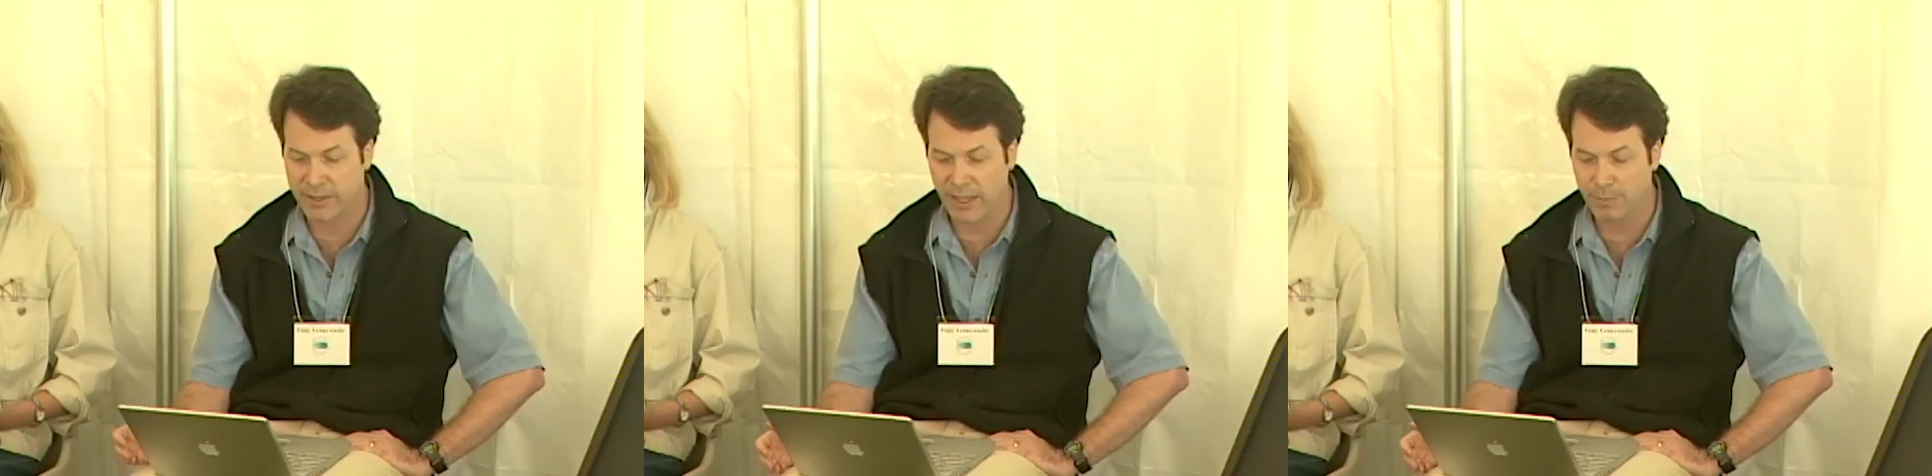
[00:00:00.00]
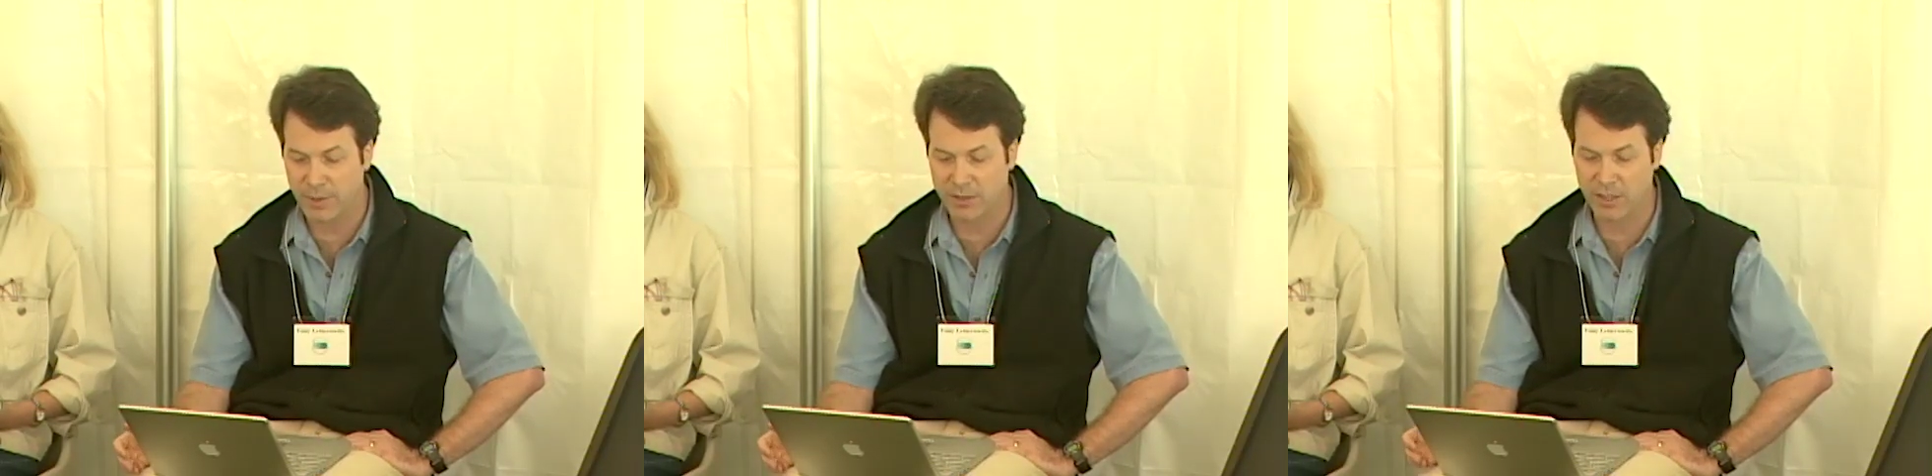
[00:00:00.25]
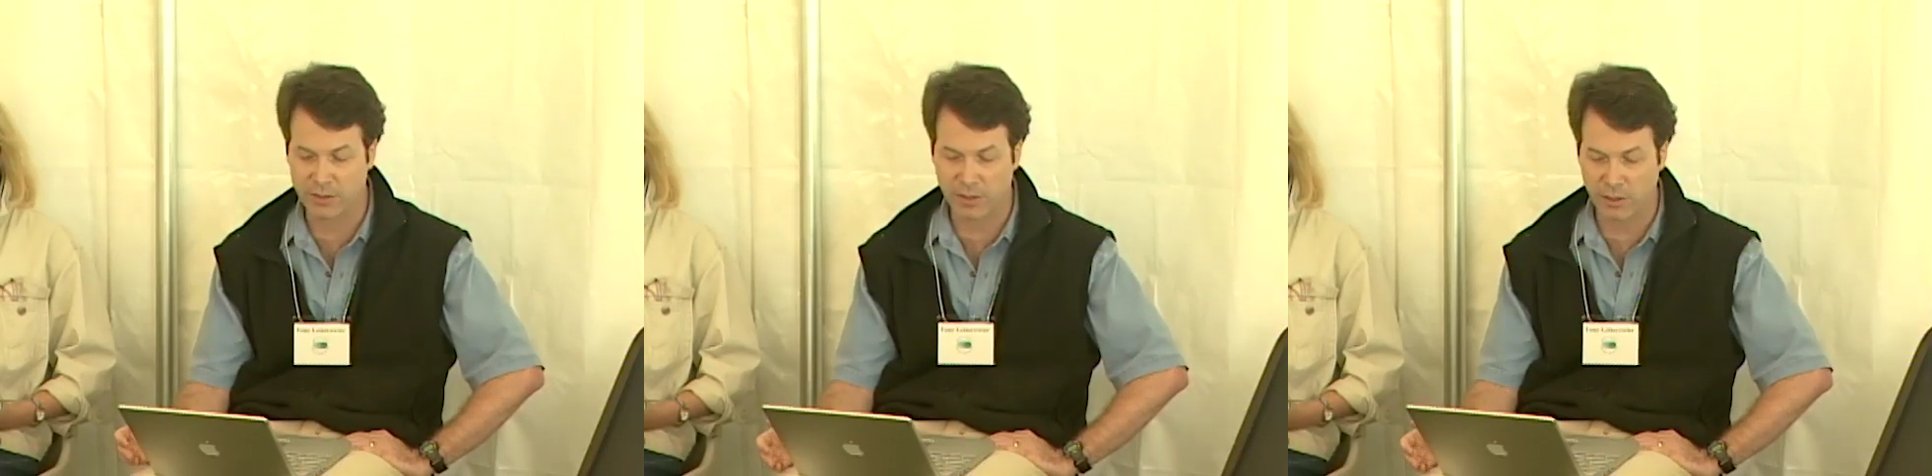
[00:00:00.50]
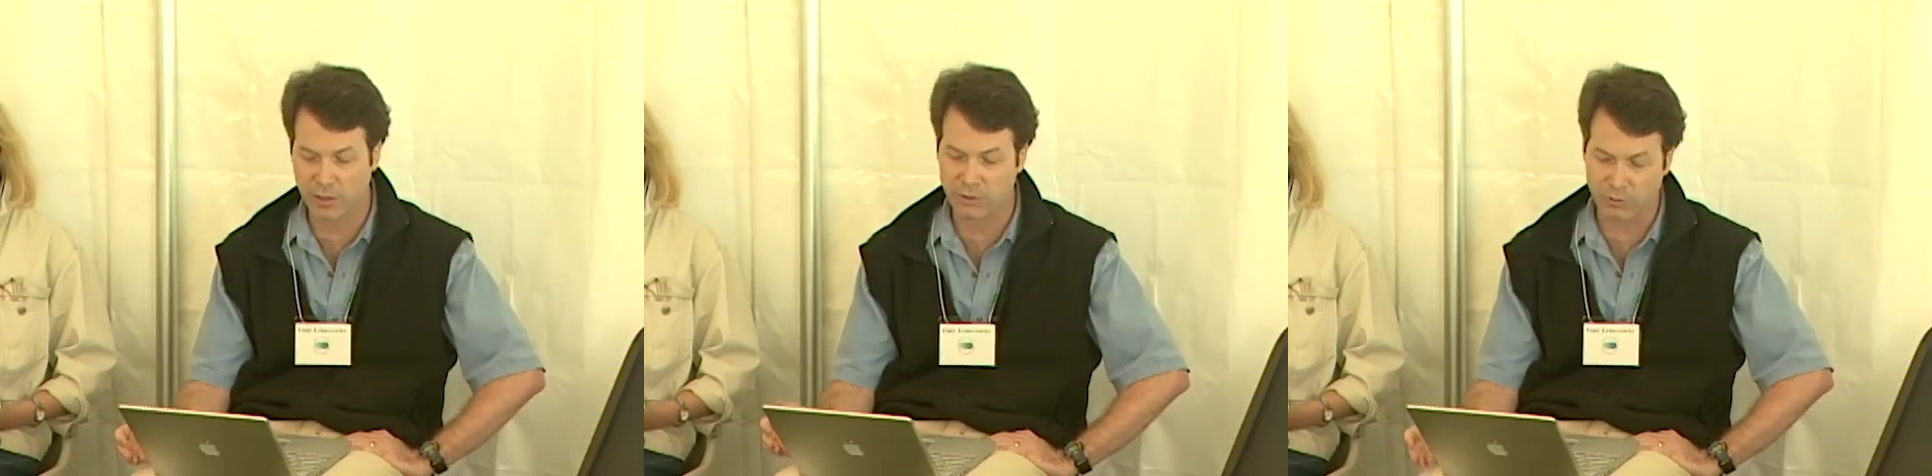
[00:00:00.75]
deepest
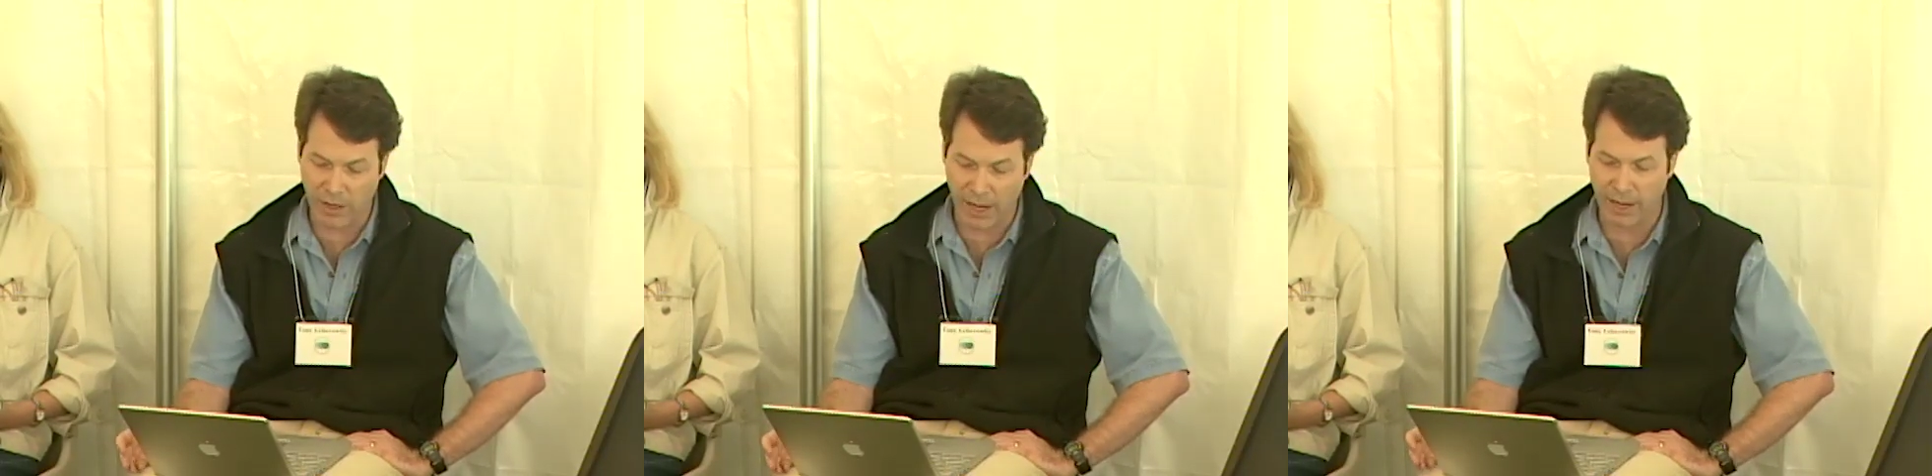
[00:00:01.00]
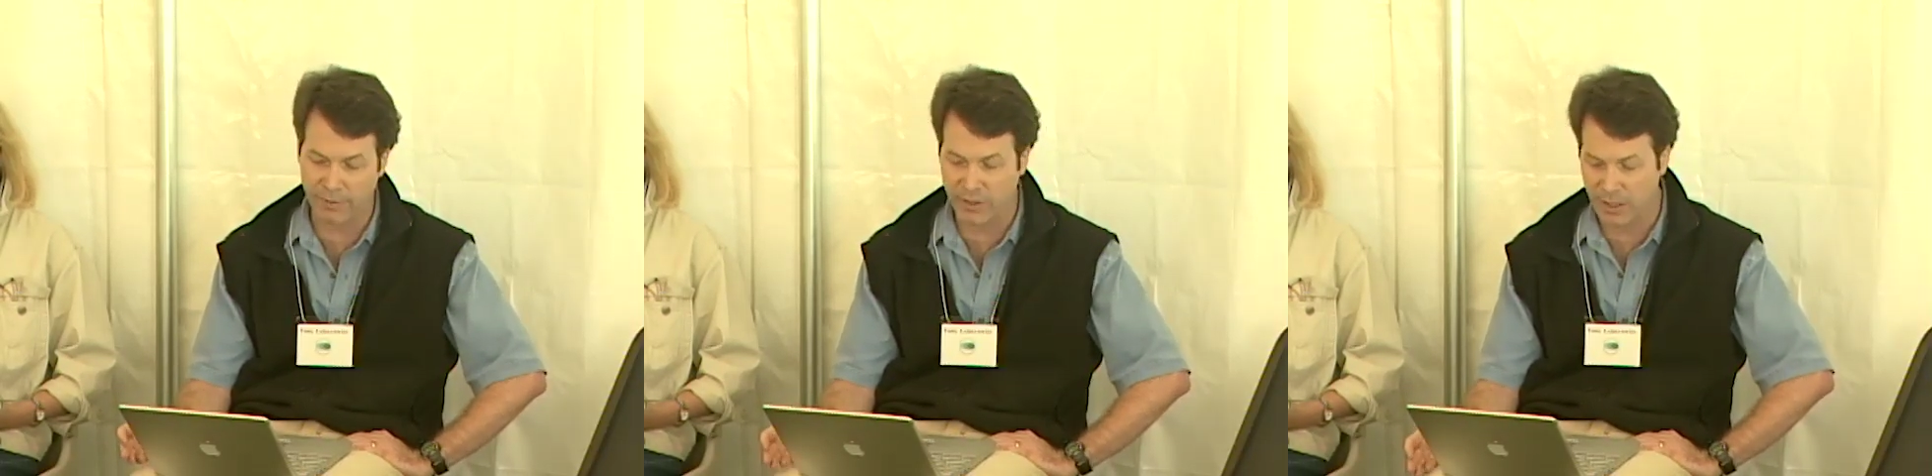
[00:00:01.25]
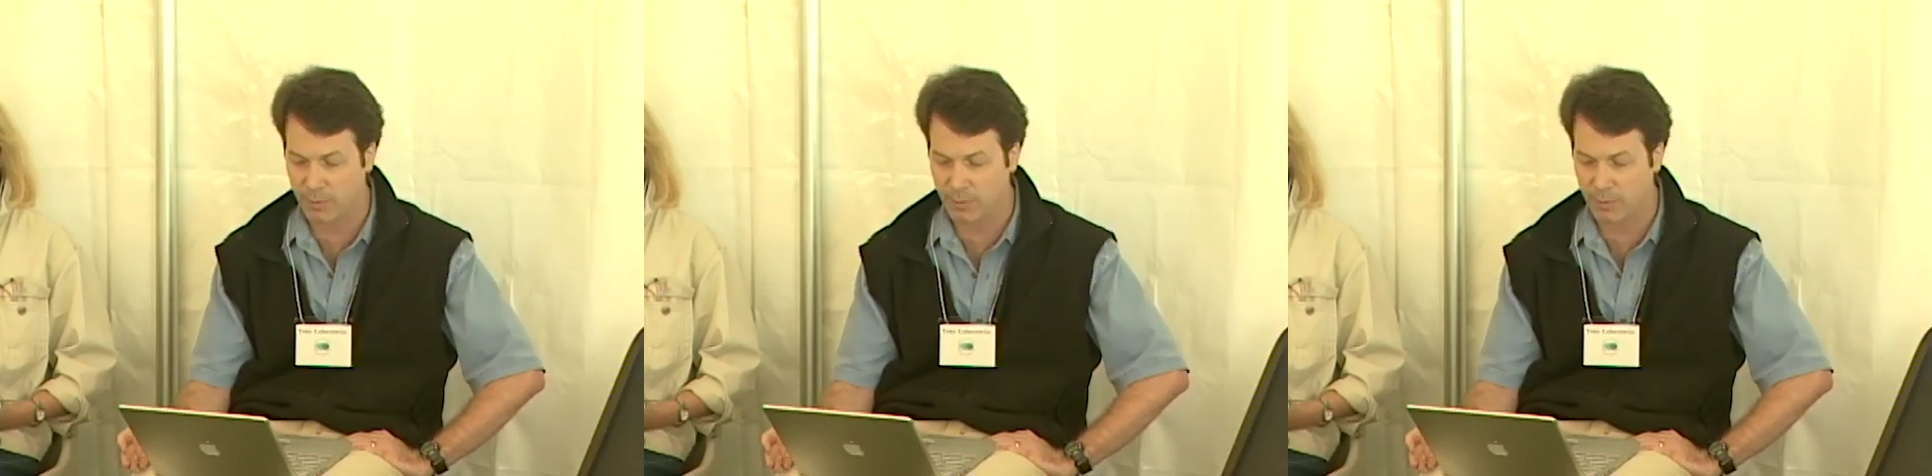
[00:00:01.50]
internal drives,